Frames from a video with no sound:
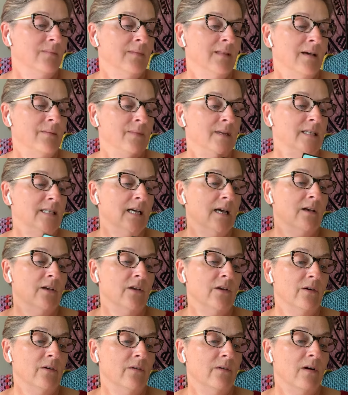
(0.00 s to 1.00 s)
let me tell
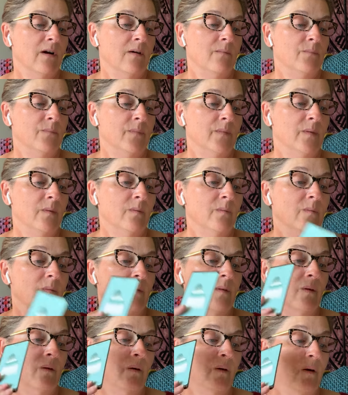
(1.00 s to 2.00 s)
you,
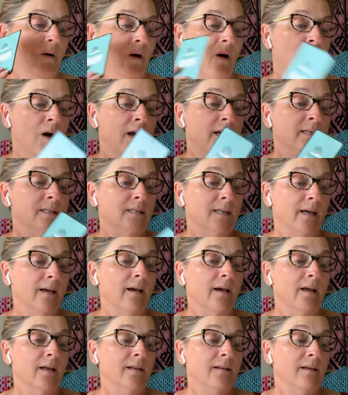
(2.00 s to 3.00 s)
I
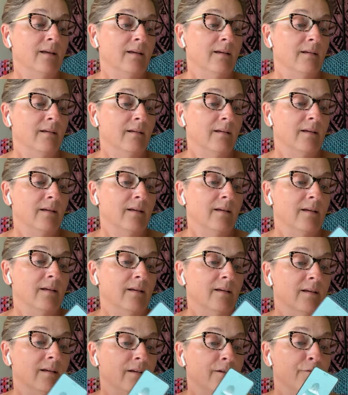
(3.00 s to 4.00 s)
did
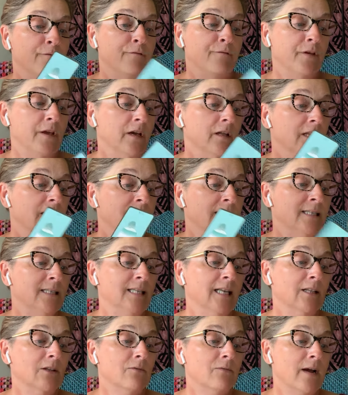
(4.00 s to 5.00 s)
feel
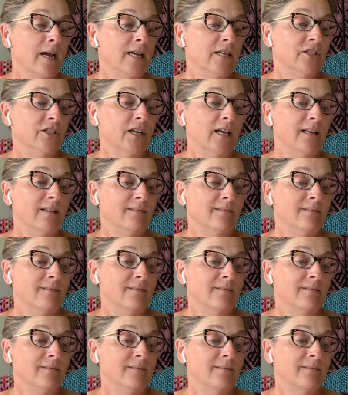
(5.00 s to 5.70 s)
exhilaration